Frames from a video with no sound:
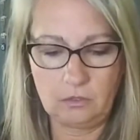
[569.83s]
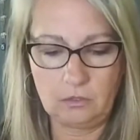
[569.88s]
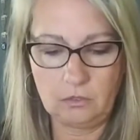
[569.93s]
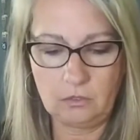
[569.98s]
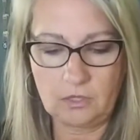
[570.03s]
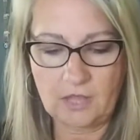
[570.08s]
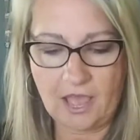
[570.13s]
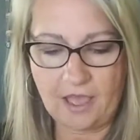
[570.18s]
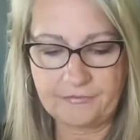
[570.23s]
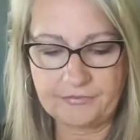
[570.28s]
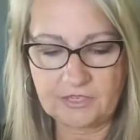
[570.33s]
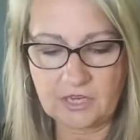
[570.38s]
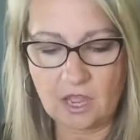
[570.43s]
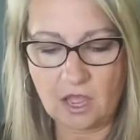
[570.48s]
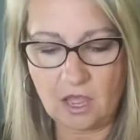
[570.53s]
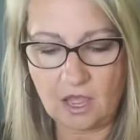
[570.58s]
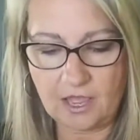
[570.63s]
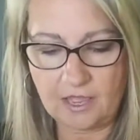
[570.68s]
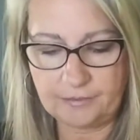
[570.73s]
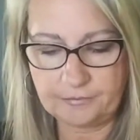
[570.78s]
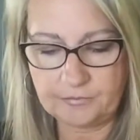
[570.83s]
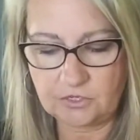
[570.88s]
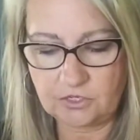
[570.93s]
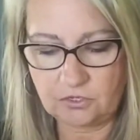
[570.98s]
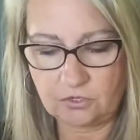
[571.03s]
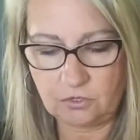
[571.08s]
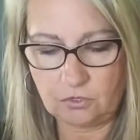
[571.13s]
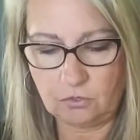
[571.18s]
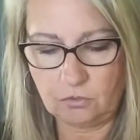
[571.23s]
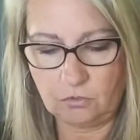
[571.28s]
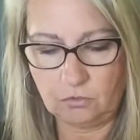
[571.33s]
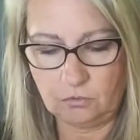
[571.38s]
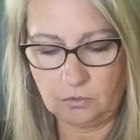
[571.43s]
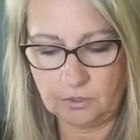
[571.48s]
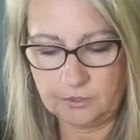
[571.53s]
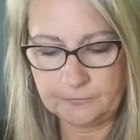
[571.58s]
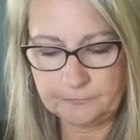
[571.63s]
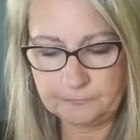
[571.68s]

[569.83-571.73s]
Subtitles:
You'll have time to